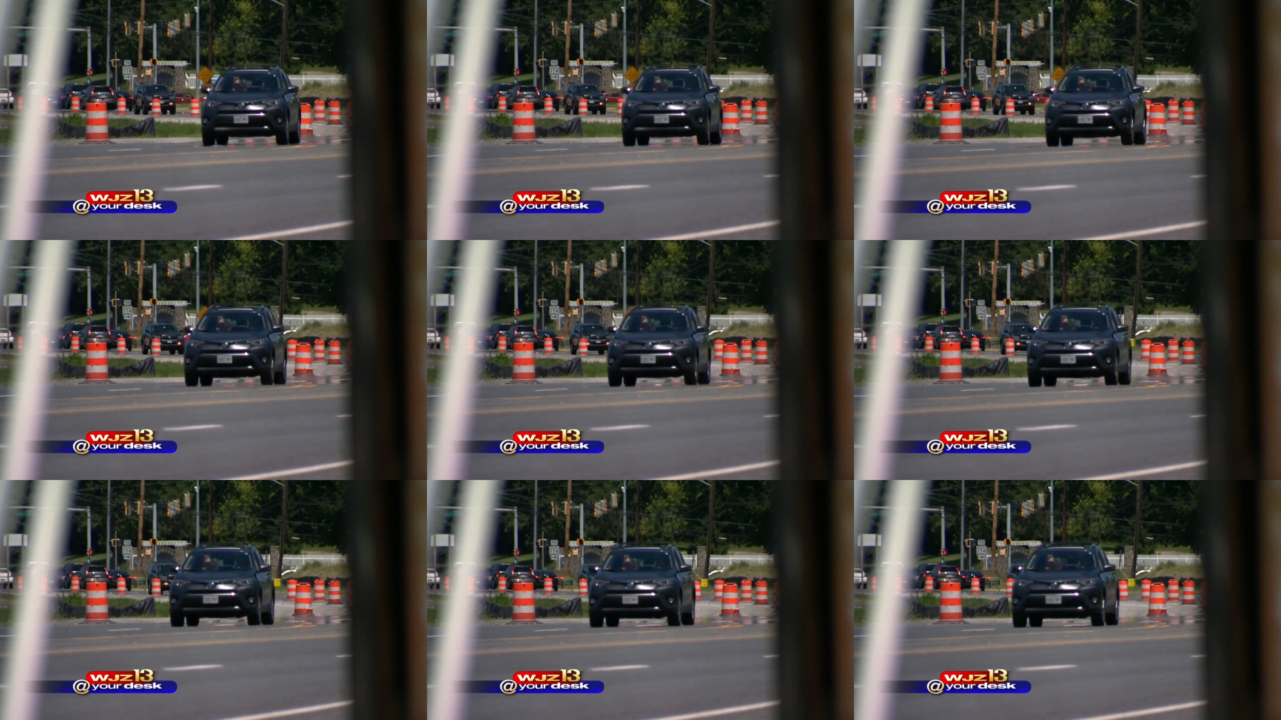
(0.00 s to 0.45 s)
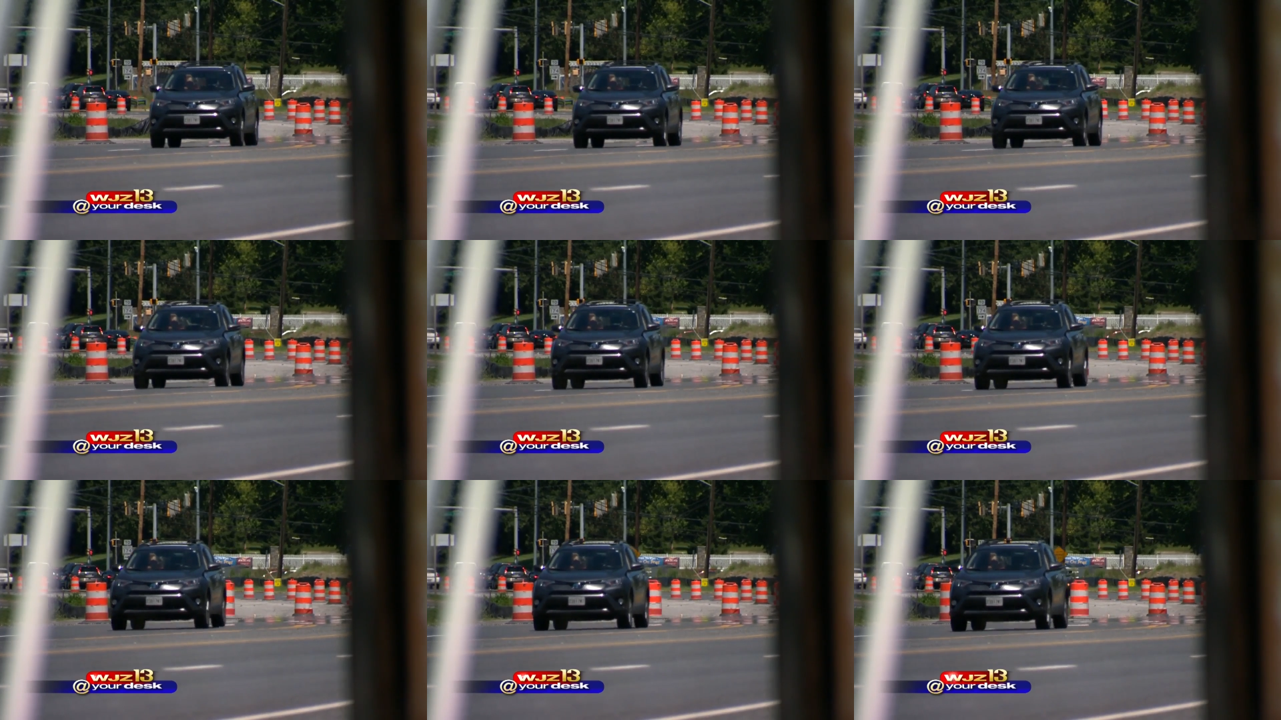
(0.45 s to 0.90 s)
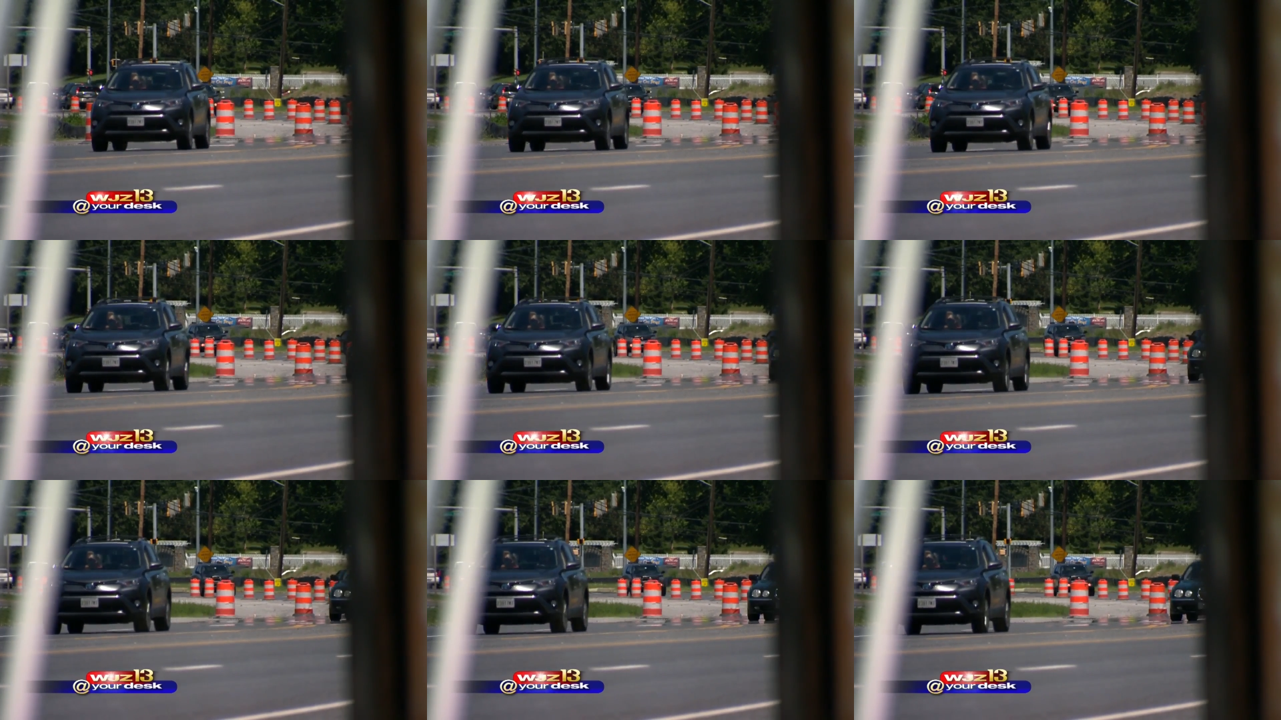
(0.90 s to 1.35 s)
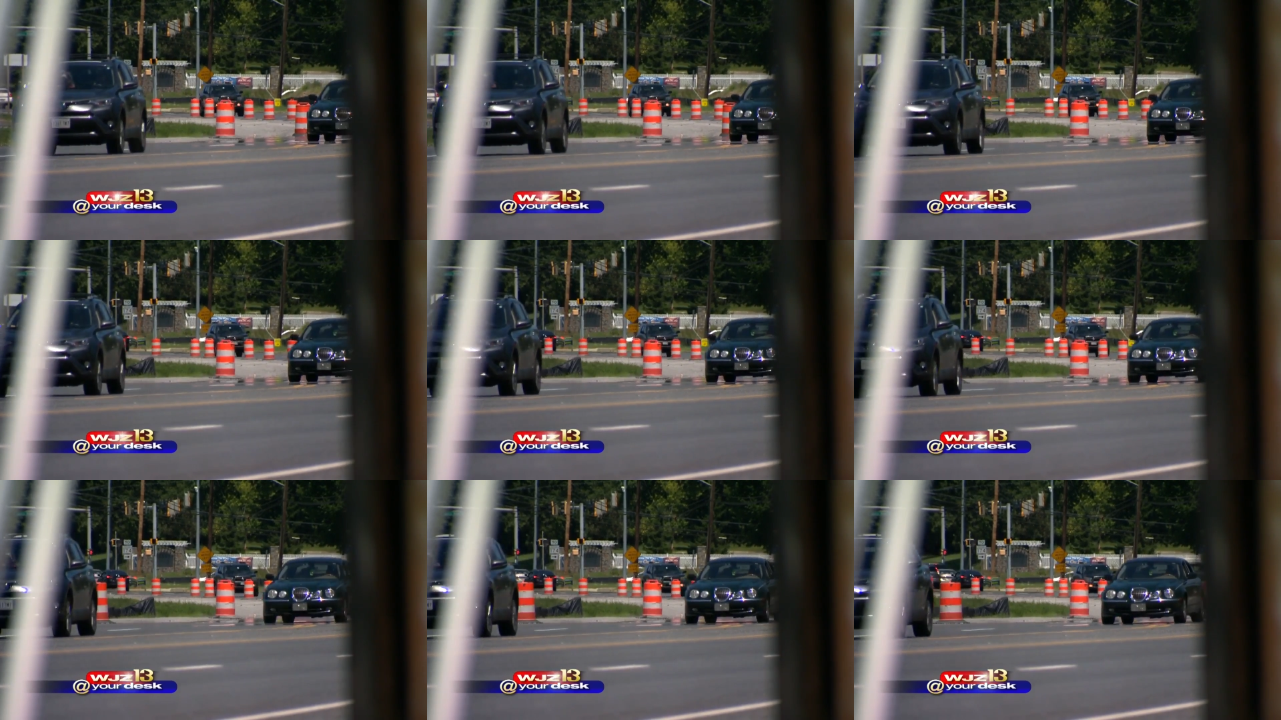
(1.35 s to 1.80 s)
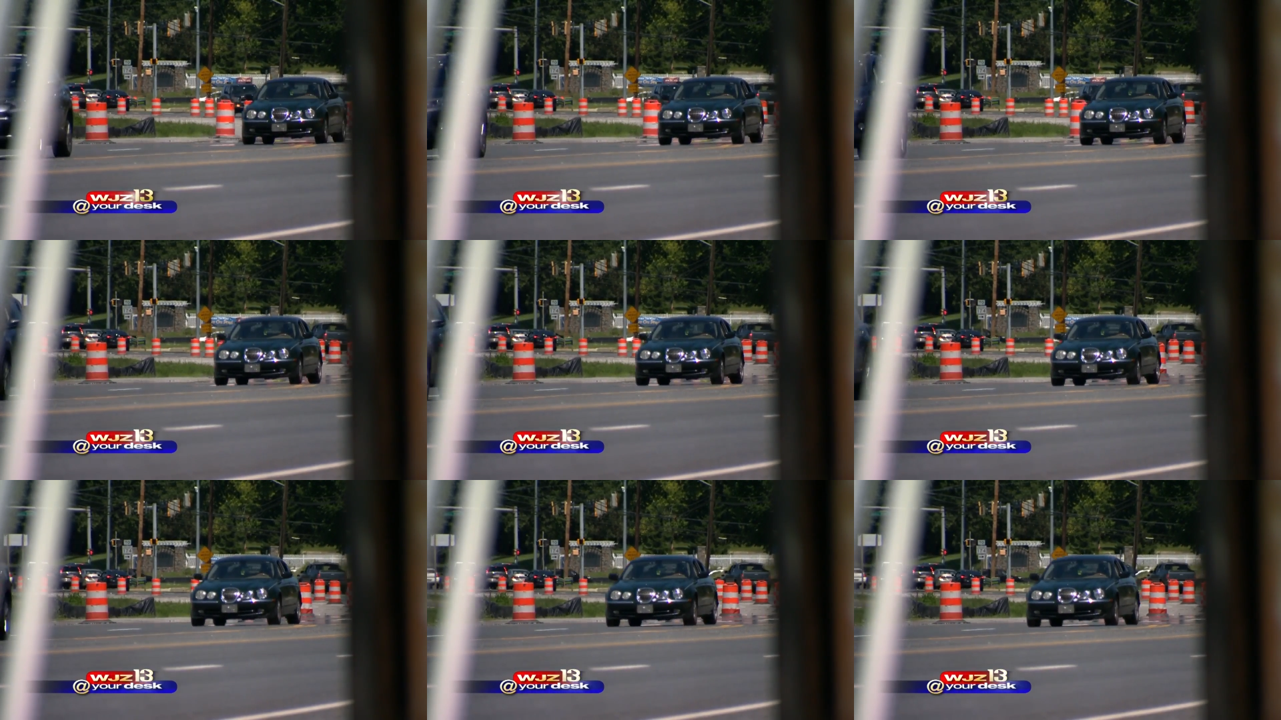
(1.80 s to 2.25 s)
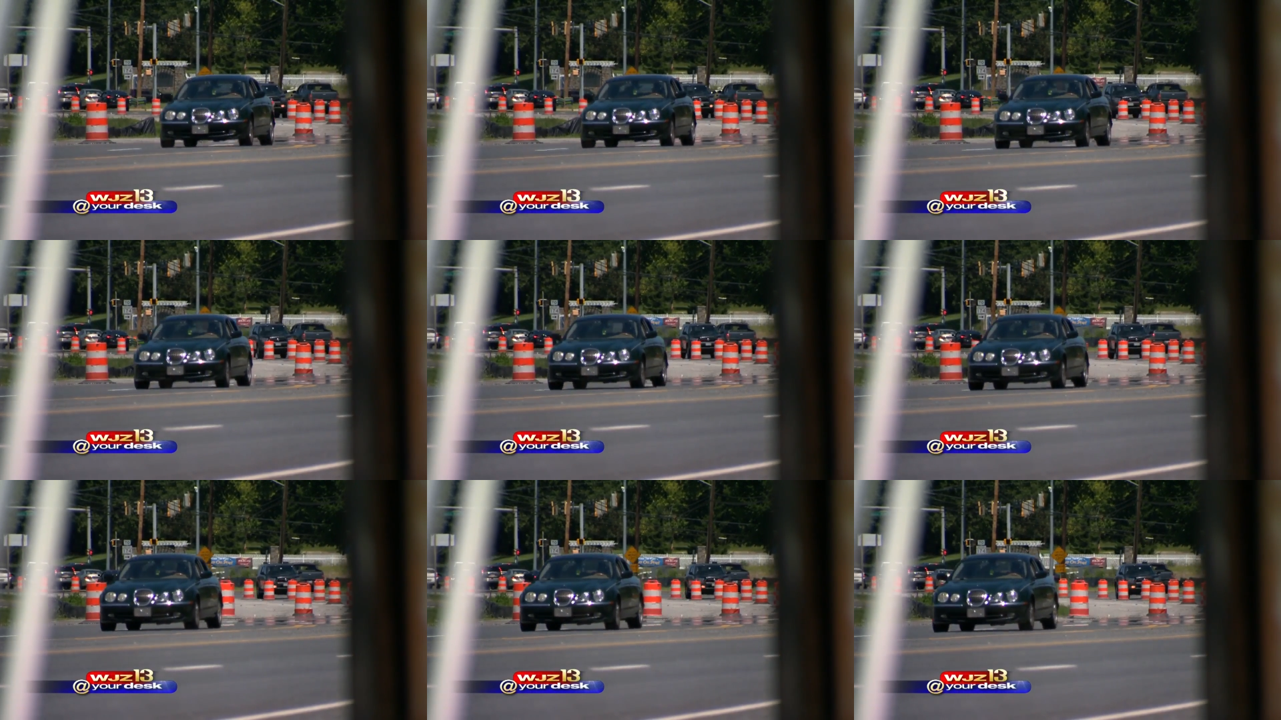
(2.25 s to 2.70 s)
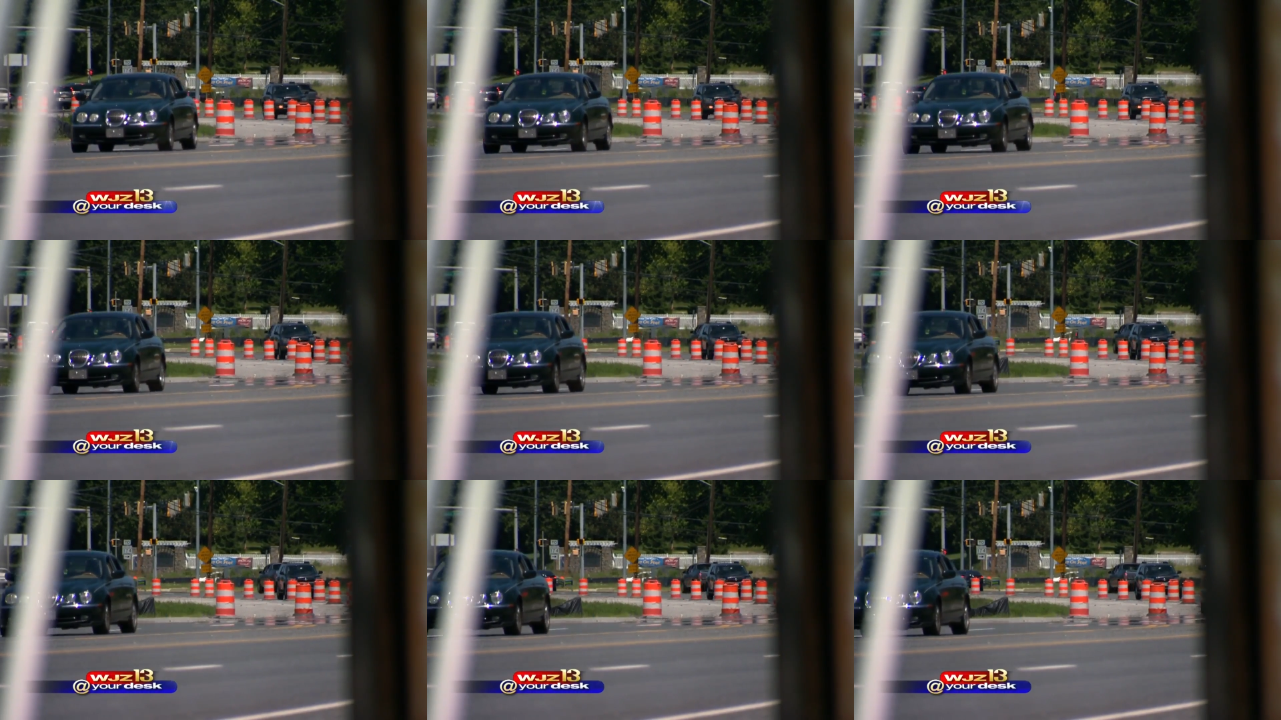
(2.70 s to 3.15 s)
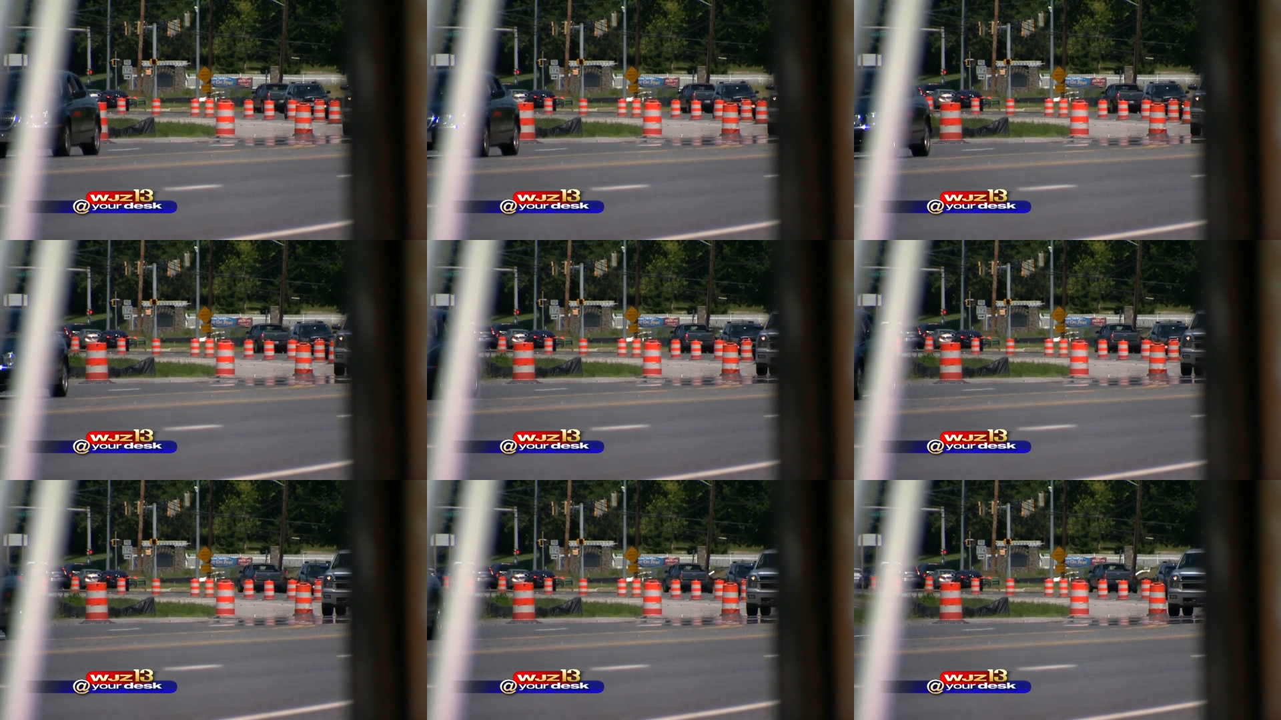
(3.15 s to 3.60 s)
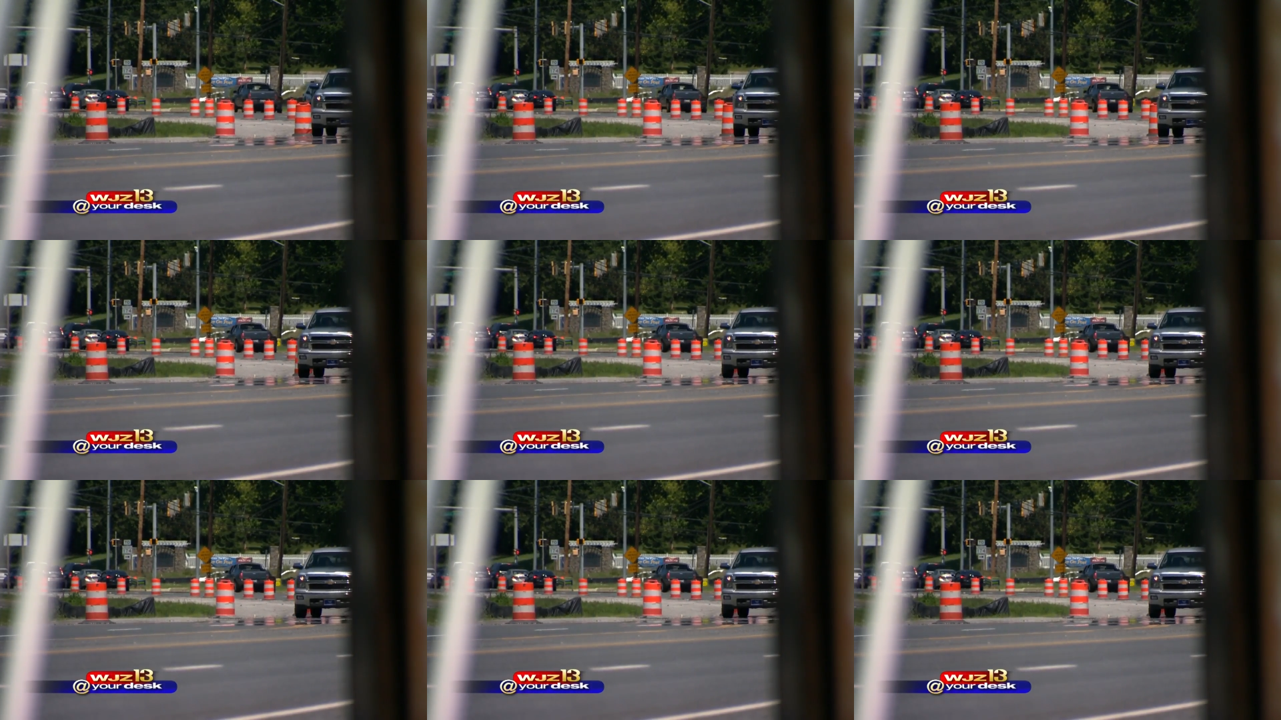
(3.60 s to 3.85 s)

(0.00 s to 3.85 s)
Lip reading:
Nobody's mouth can be seen.